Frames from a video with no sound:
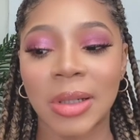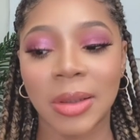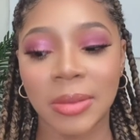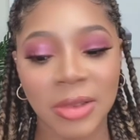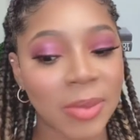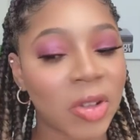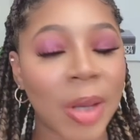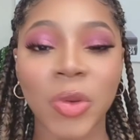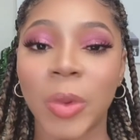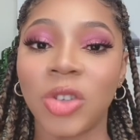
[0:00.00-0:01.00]

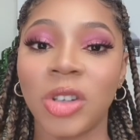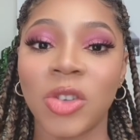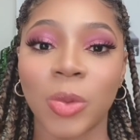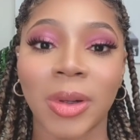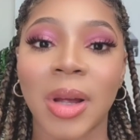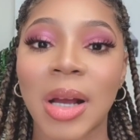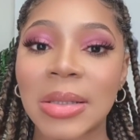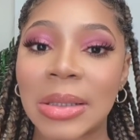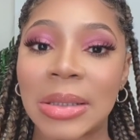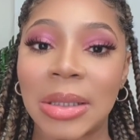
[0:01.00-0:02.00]
Sometimes witches,
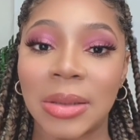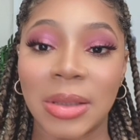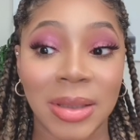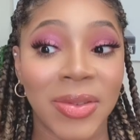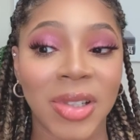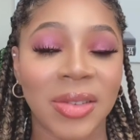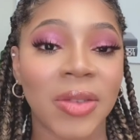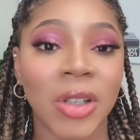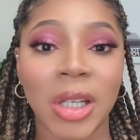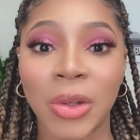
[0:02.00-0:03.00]
warlocks, and even the
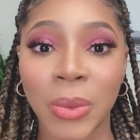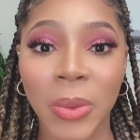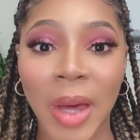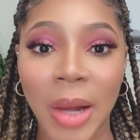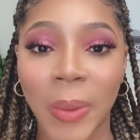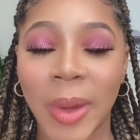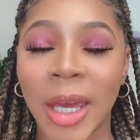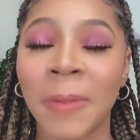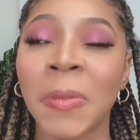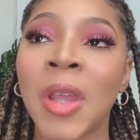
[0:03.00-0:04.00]
devil can do that,
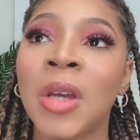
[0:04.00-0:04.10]
okay?